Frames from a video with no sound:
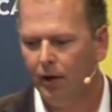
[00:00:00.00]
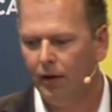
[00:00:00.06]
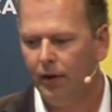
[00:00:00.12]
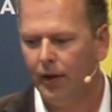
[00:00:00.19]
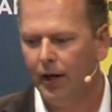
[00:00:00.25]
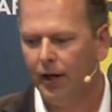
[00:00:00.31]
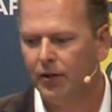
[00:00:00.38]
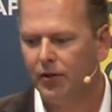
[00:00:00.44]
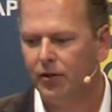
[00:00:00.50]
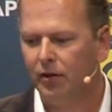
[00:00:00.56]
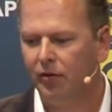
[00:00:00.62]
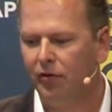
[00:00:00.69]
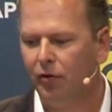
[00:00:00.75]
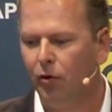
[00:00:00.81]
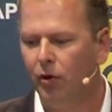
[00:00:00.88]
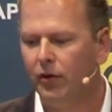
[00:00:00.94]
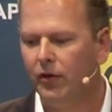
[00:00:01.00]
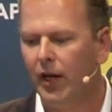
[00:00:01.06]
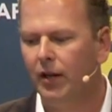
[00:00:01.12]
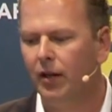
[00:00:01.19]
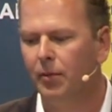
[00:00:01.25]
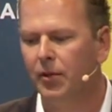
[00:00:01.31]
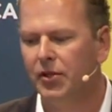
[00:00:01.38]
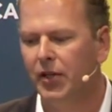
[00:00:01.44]
There's the Ford
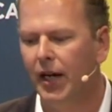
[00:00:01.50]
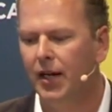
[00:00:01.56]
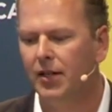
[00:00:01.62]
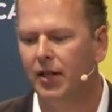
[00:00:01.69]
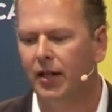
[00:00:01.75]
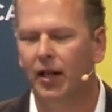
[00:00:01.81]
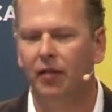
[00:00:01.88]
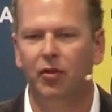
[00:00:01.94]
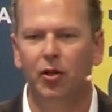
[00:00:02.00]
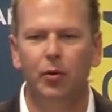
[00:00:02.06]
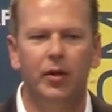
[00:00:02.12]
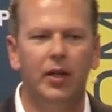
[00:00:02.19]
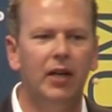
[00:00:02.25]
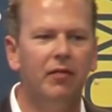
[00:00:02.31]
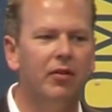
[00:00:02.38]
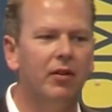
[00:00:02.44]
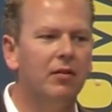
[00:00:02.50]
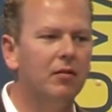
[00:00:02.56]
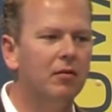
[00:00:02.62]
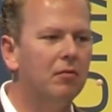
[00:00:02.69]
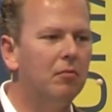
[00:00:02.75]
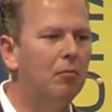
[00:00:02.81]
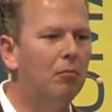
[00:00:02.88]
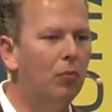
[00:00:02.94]
and the Mercedes that give you even
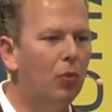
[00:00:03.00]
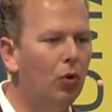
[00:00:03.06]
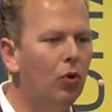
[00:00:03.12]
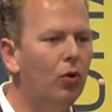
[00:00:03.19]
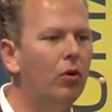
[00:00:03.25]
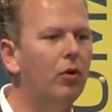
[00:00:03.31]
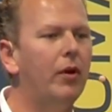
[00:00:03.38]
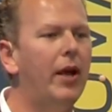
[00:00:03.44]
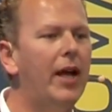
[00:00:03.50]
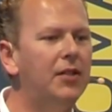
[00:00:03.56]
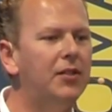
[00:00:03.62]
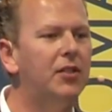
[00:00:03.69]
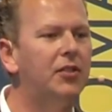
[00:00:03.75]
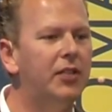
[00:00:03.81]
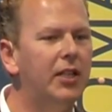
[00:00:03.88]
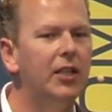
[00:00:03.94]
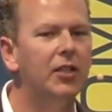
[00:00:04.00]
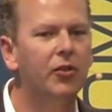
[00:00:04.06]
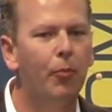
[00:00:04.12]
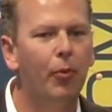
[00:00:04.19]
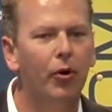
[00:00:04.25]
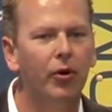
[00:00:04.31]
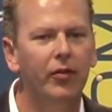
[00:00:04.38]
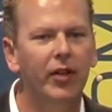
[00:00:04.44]
more ACC
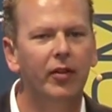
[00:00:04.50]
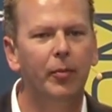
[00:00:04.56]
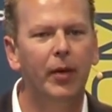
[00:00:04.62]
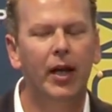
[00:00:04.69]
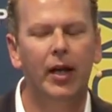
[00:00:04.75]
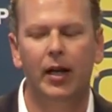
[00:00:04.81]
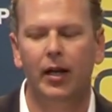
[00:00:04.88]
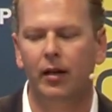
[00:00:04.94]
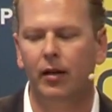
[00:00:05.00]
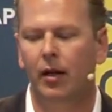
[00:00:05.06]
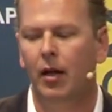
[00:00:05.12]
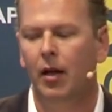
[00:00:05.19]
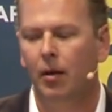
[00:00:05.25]
support at the beginning,